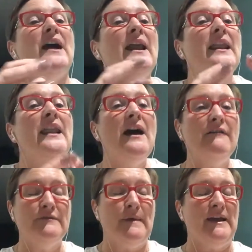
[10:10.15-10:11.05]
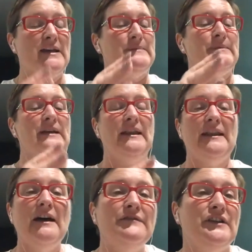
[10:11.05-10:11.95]
I loved my husband, I
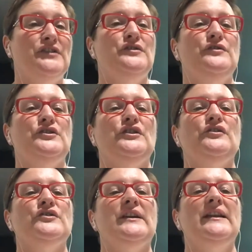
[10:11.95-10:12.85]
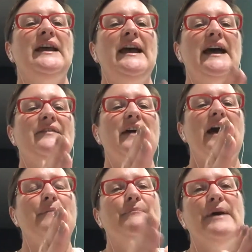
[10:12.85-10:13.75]
loved our two children and that,